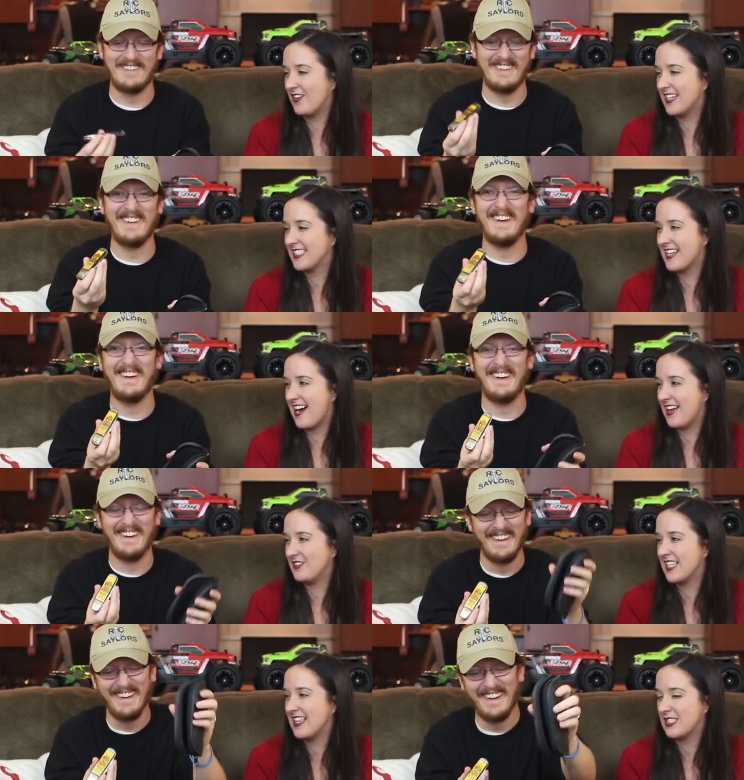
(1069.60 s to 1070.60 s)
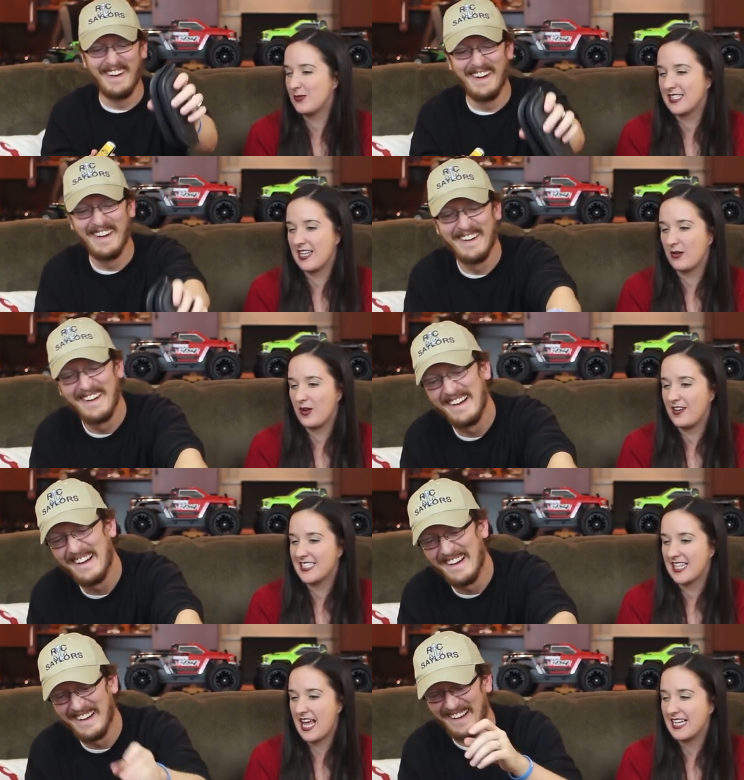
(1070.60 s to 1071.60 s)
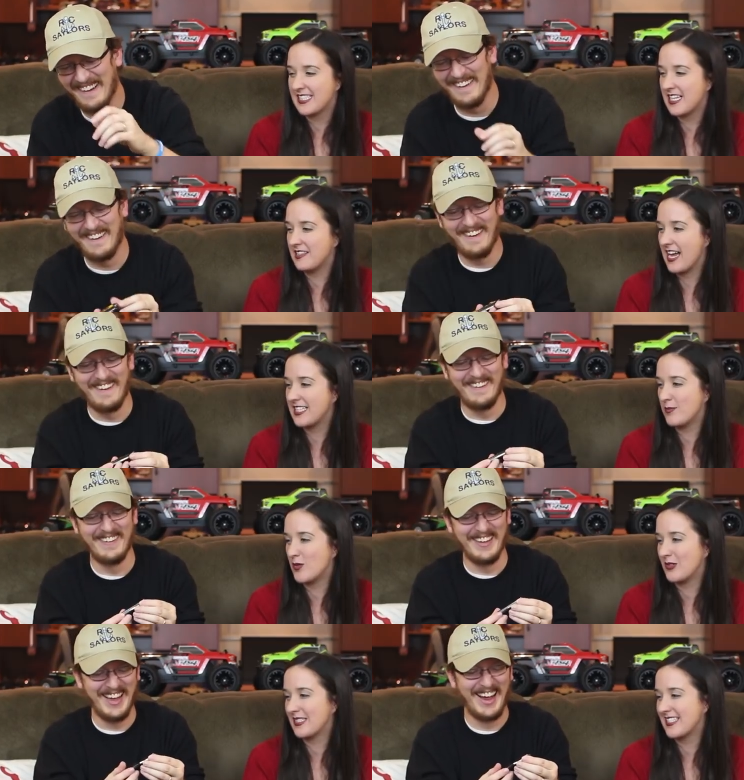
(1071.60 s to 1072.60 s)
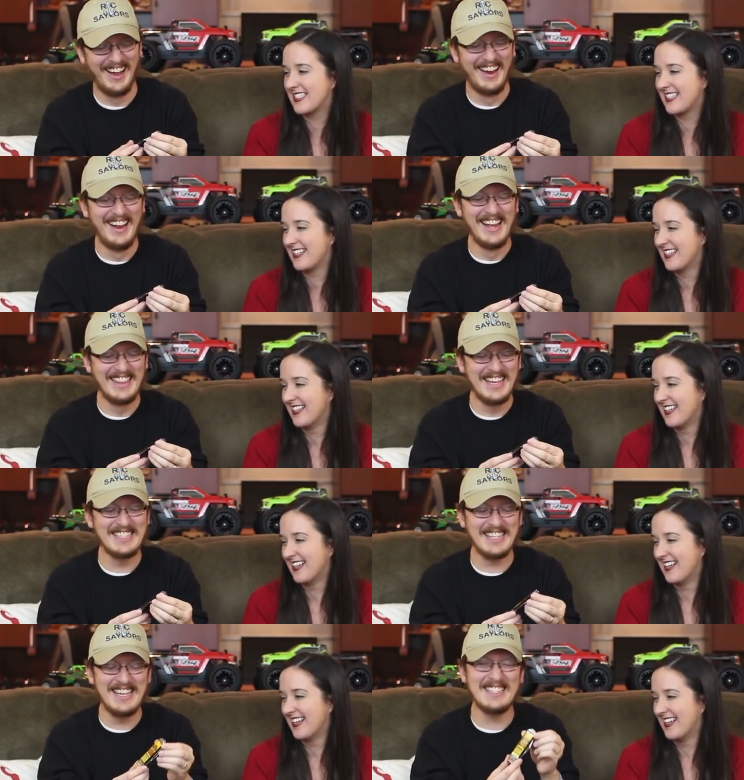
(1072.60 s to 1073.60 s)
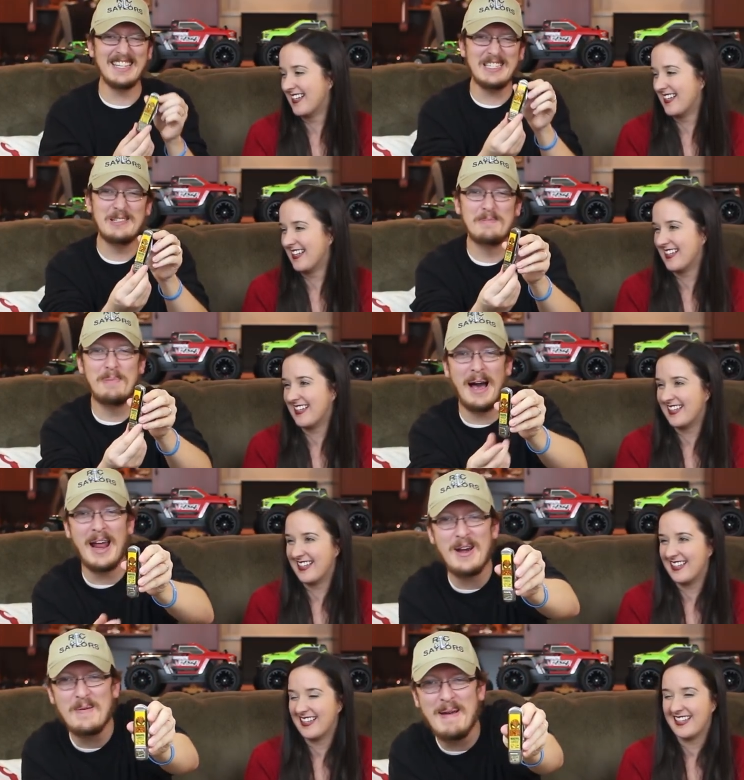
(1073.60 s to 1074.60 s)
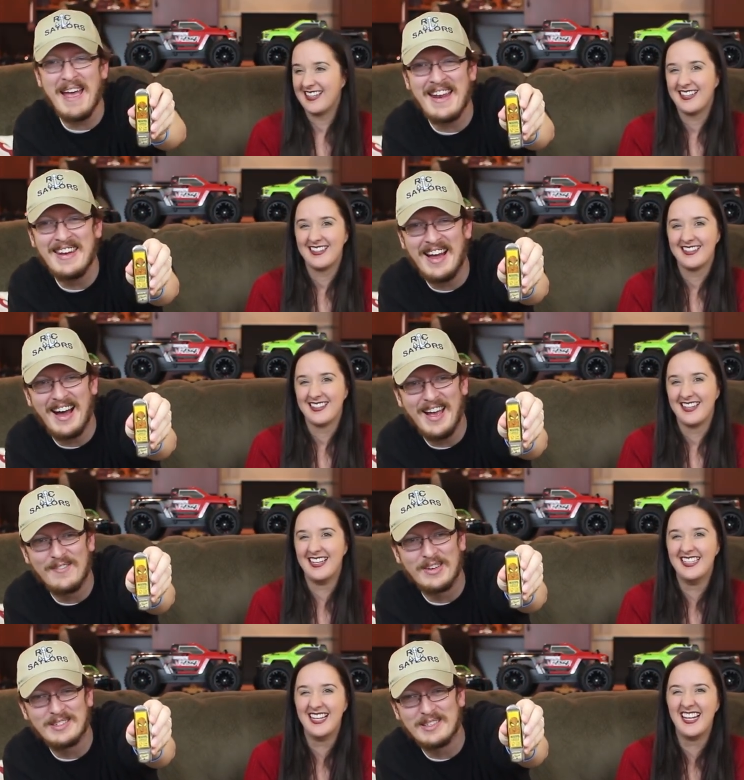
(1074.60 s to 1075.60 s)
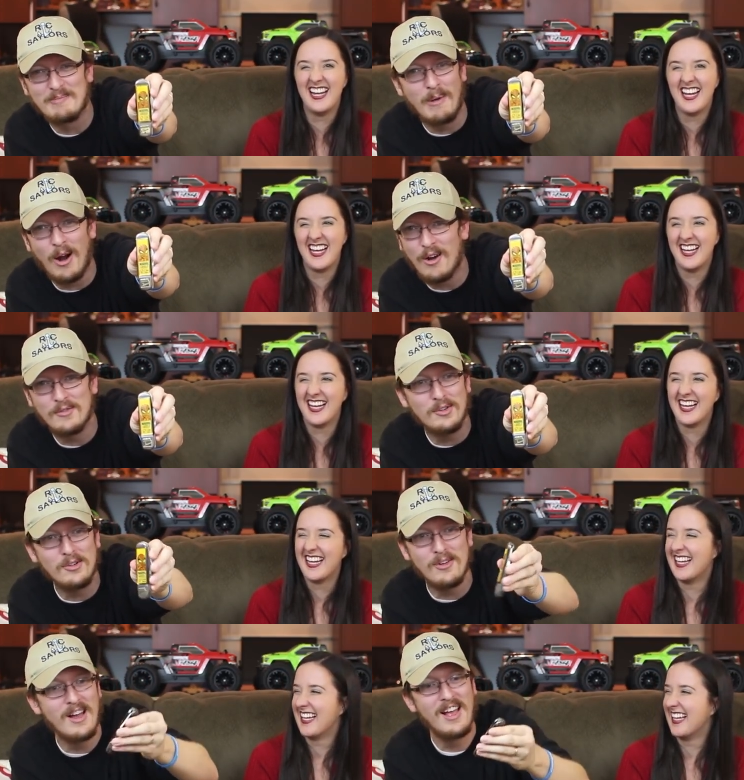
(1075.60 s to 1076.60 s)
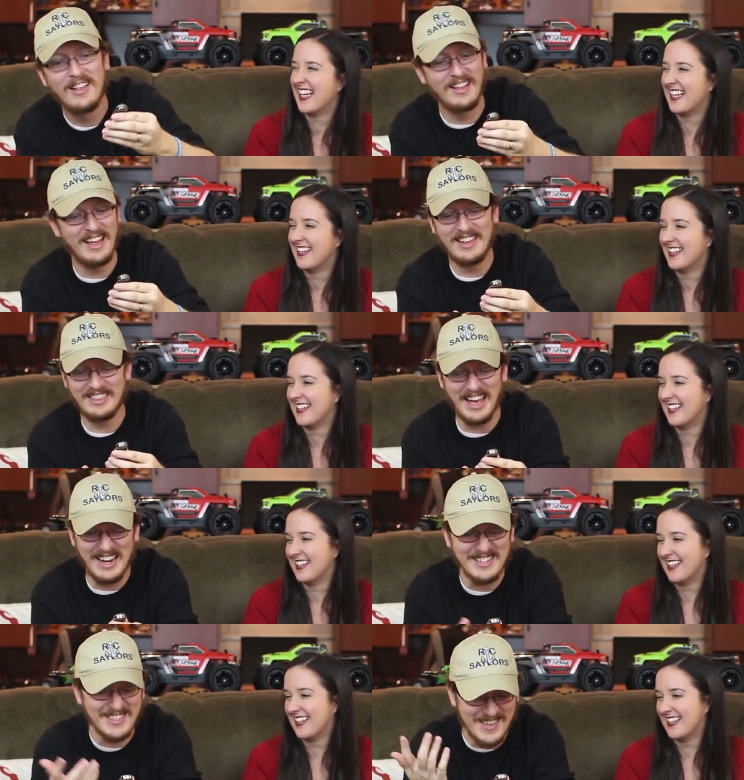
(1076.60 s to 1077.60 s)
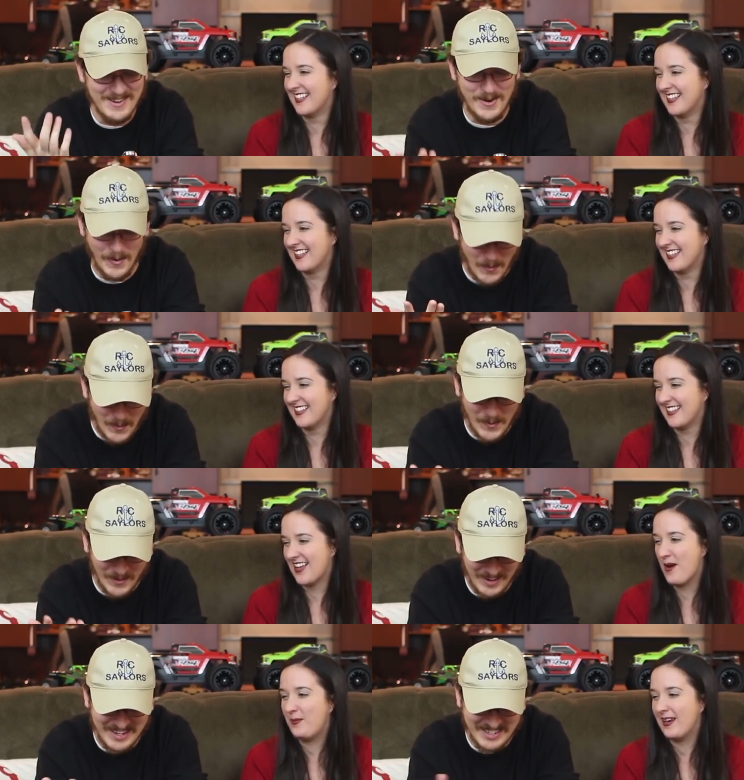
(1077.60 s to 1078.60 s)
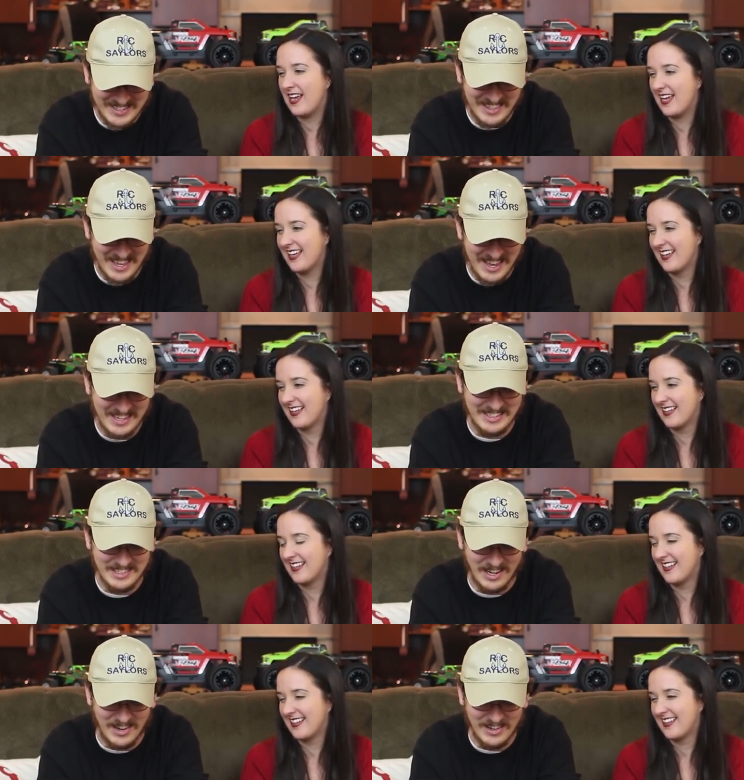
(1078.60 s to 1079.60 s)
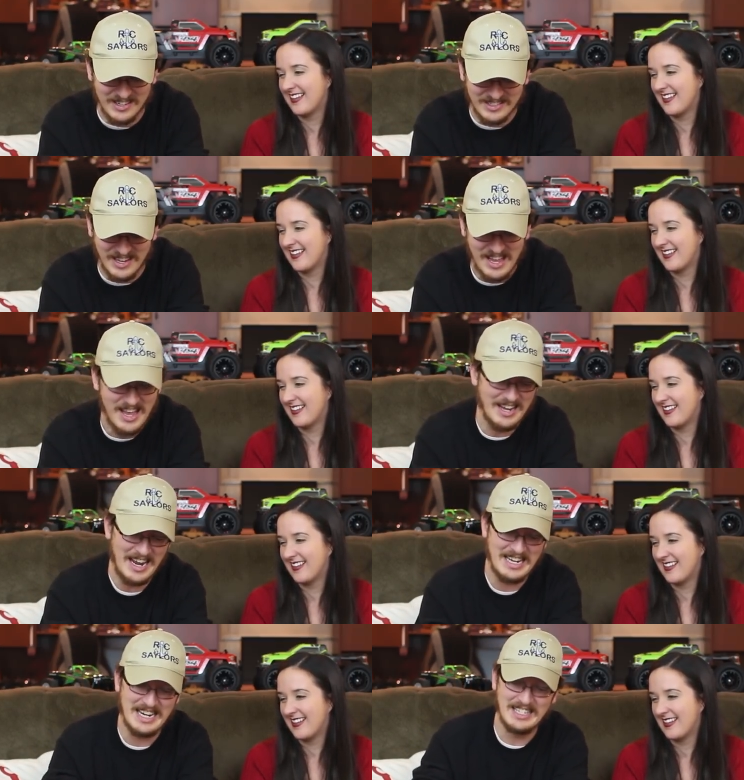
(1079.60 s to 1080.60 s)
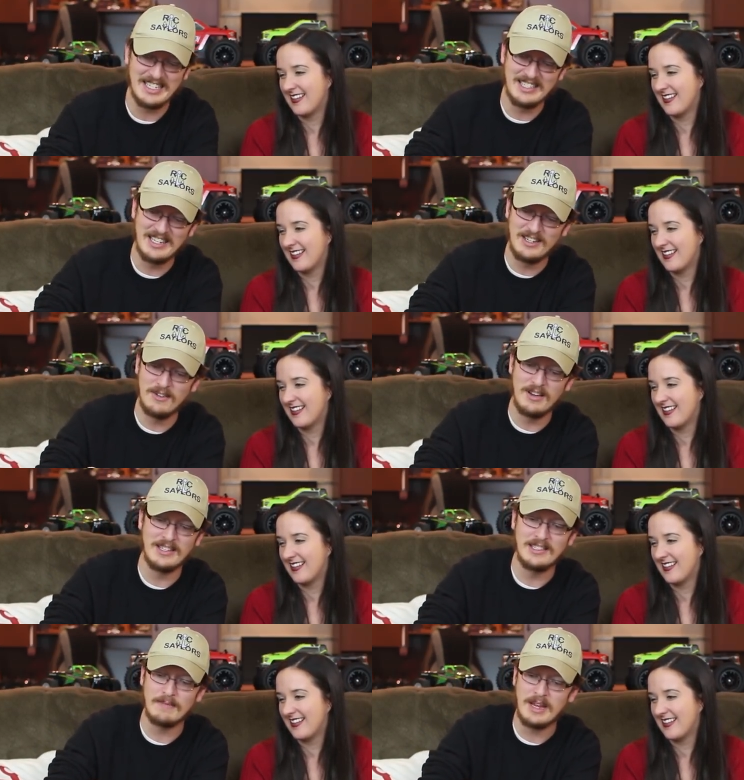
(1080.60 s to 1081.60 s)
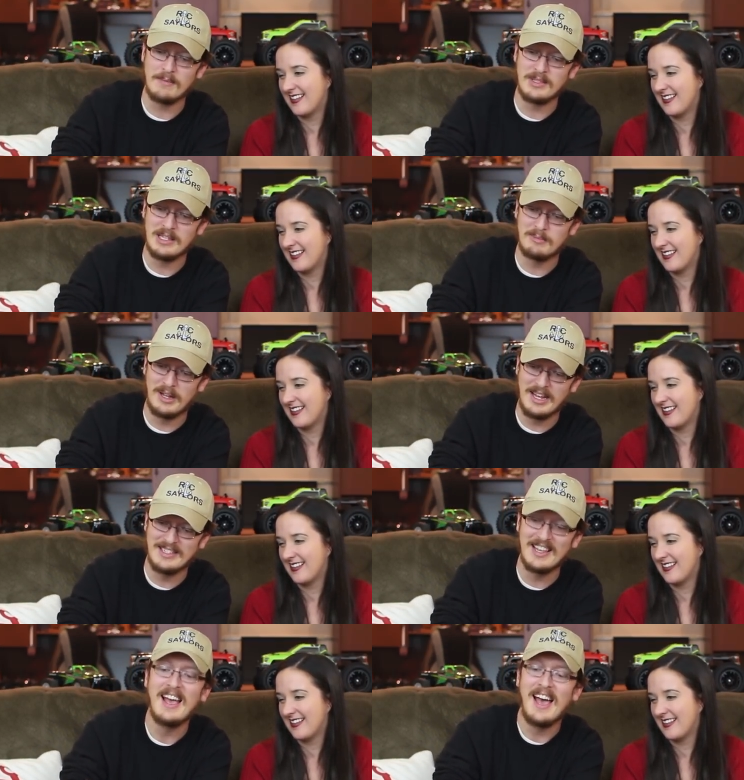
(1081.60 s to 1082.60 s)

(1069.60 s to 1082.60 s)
Speaker 1: all his knives, and this was like one of his last collectibles. Yeah. This is a Spider-Man knife. It's this Marvel. Like that is the coolest thing. It says August 1962, and sometimes these blades.